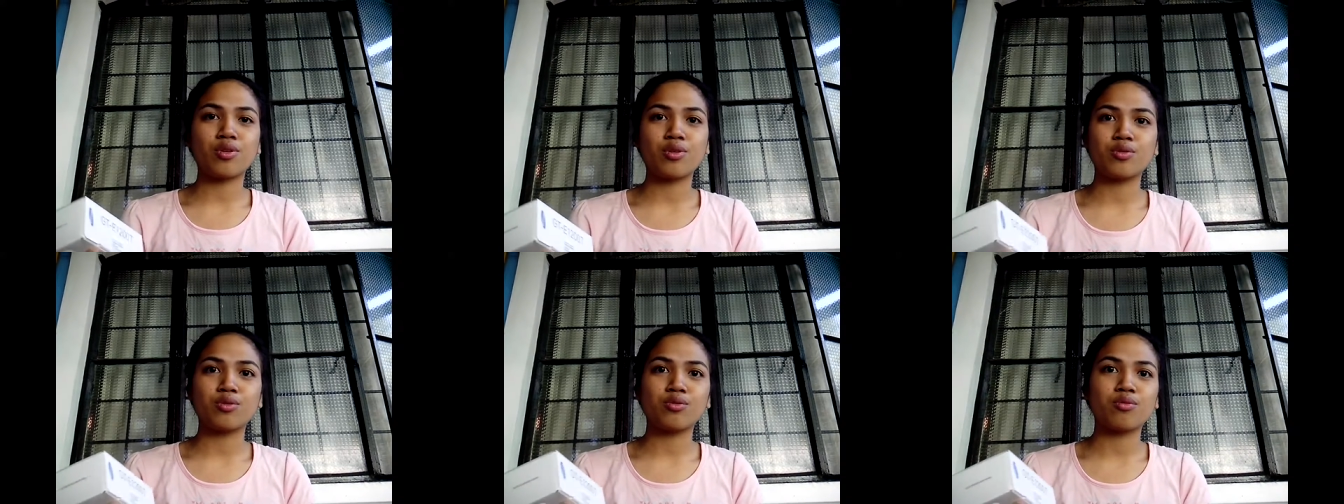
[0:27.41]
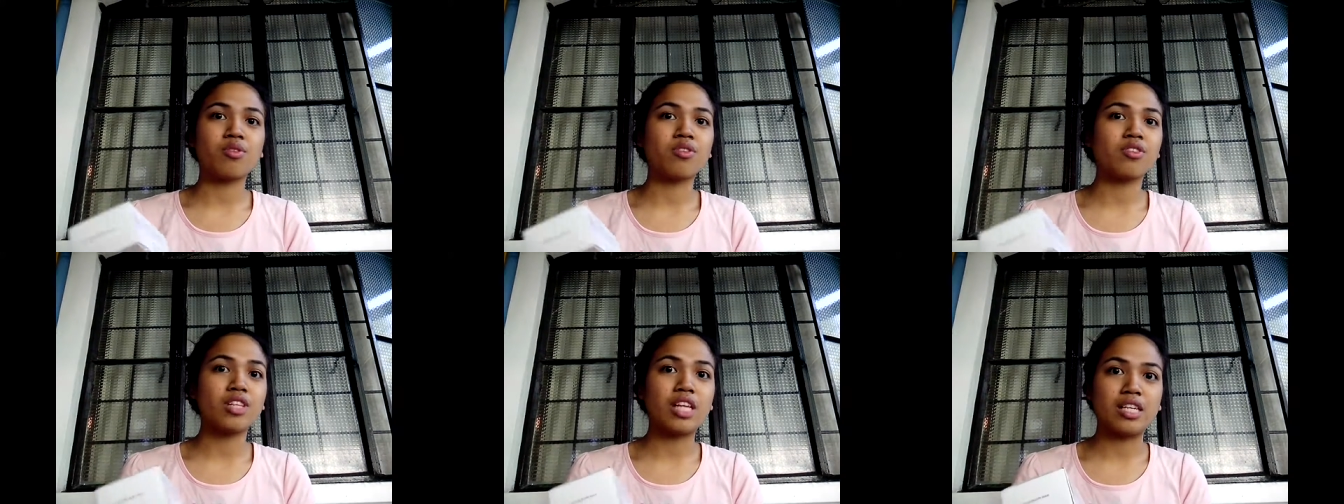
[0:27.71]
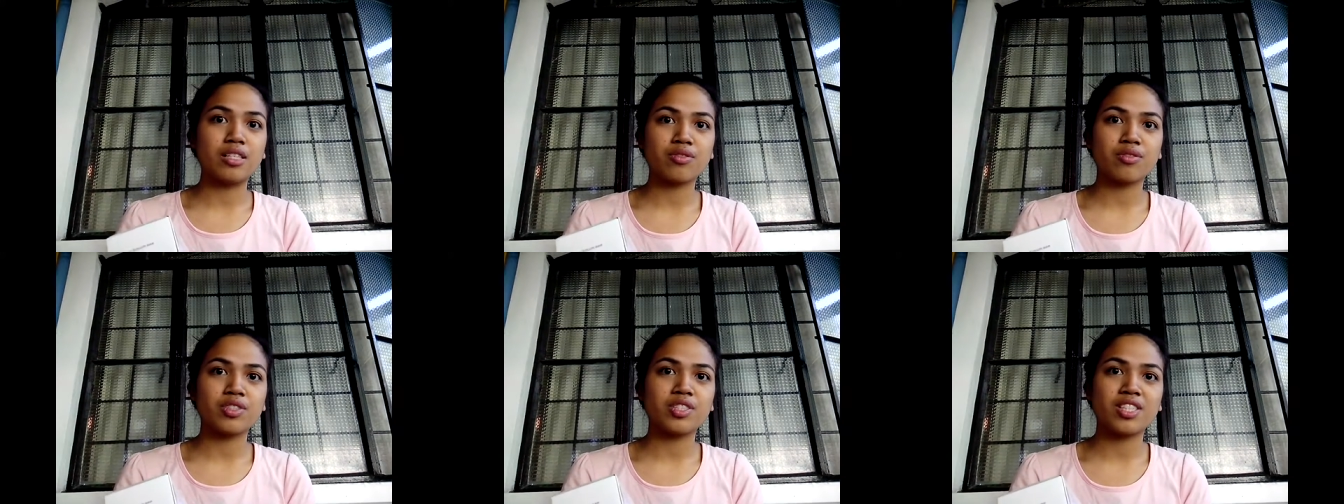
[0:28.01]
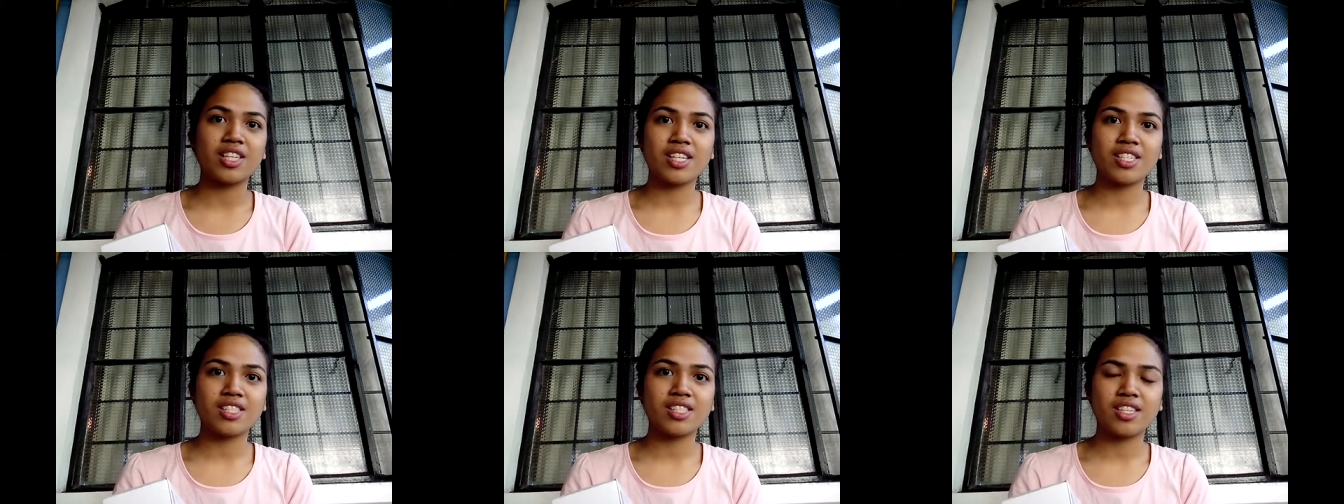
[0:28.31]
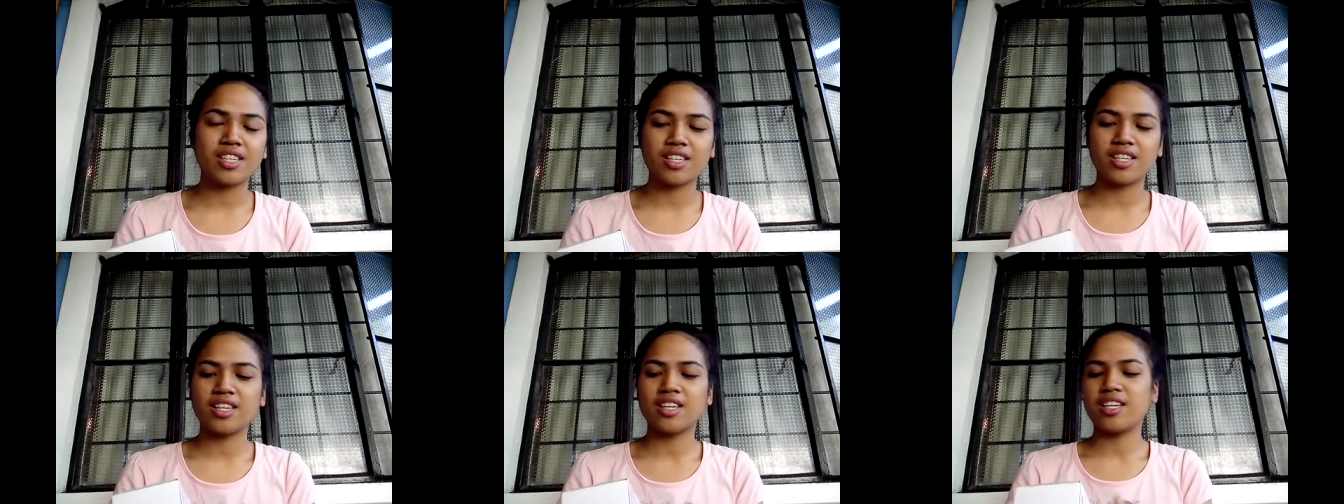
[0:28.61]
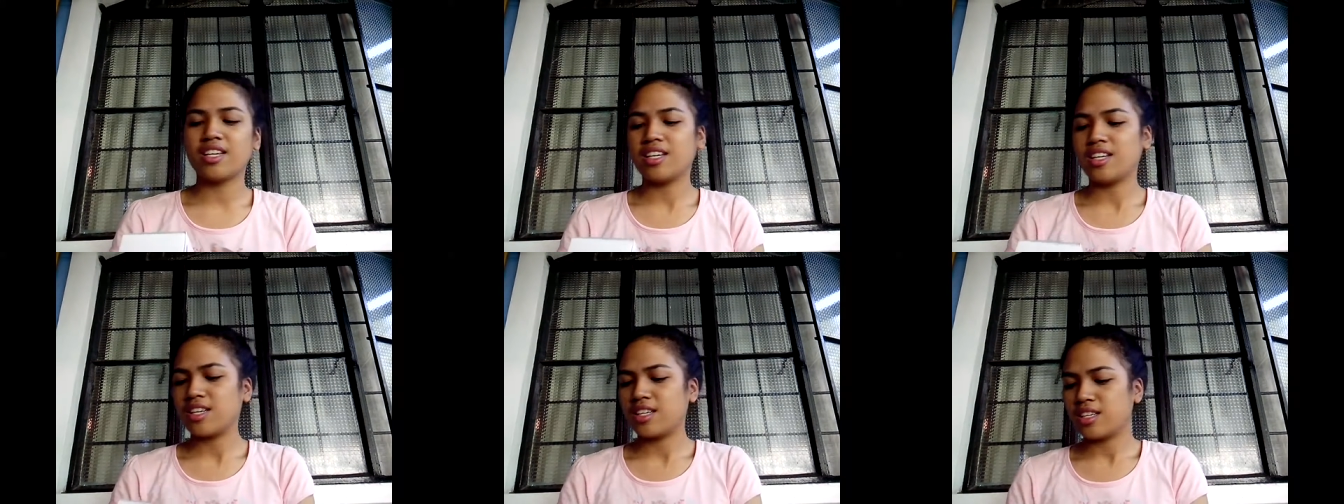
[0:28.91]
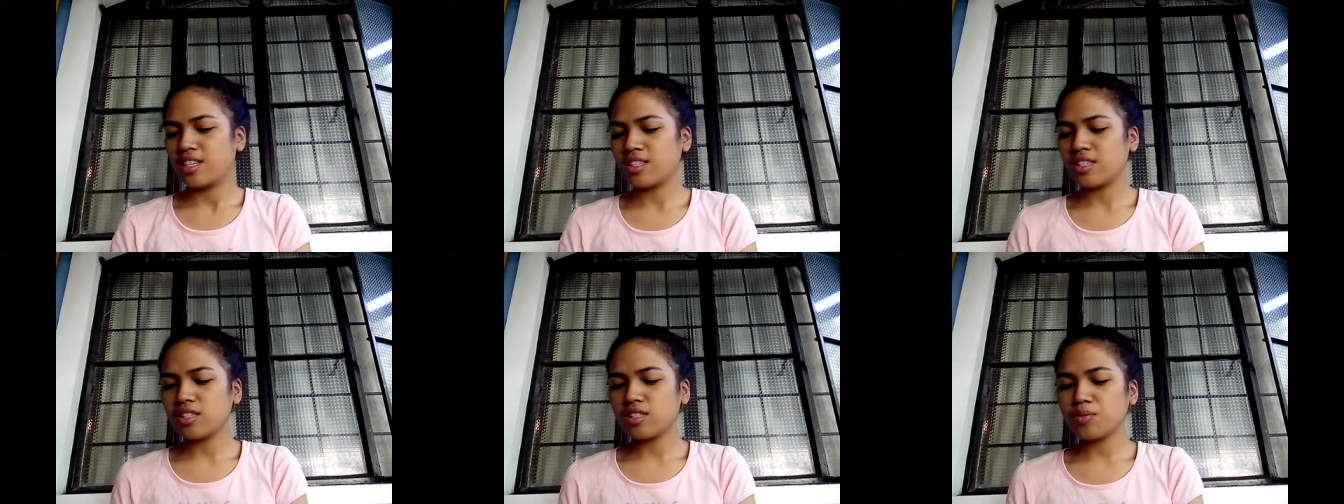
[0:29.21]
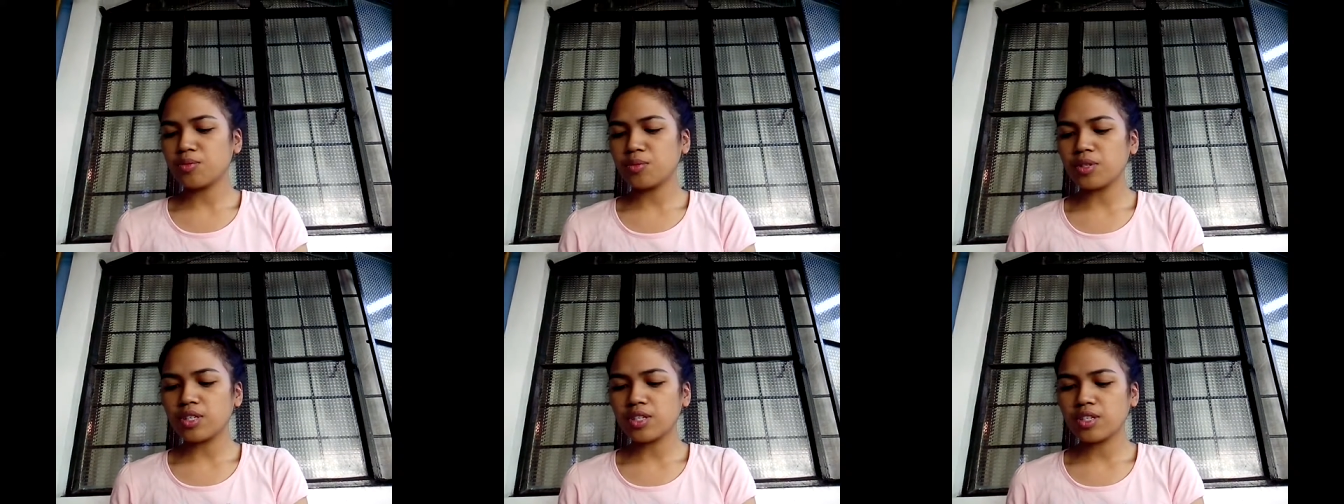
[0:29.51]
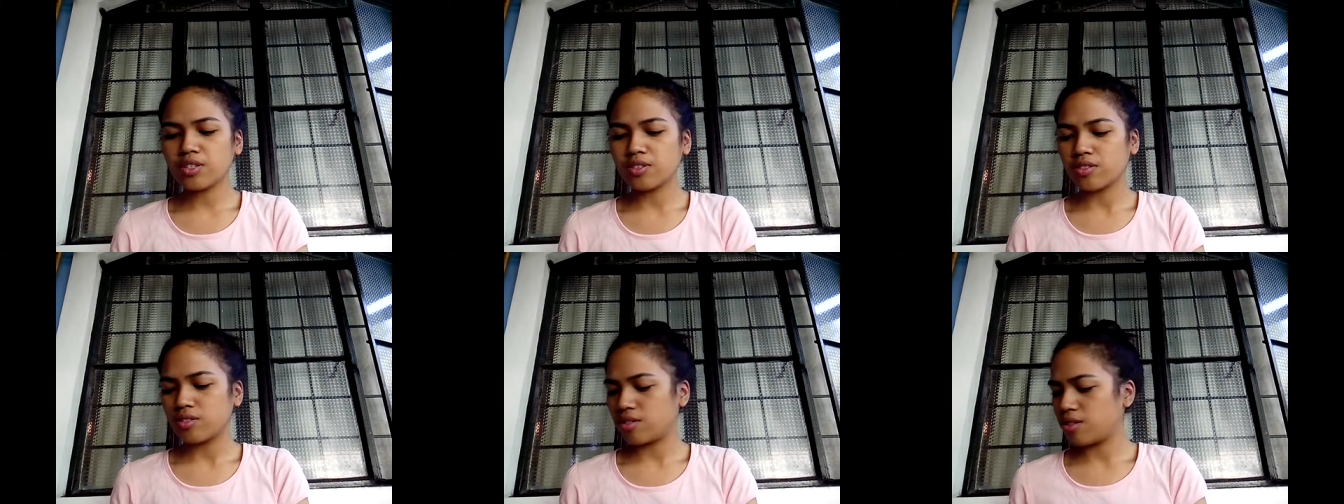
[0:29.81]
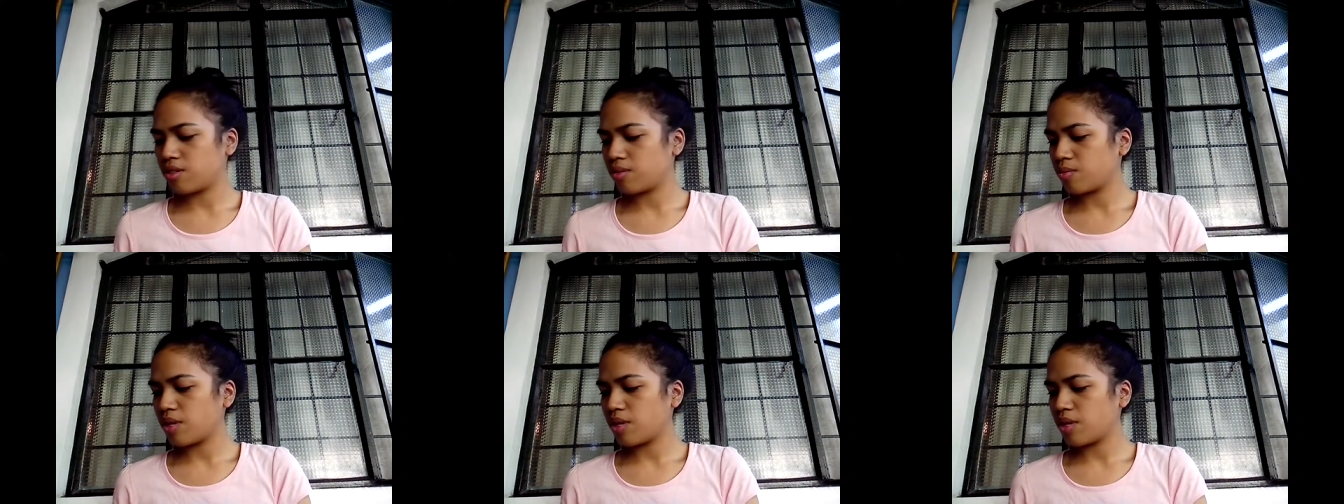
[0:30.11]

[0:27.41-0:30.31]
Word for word: phones won't last for texting. And it's pretty good.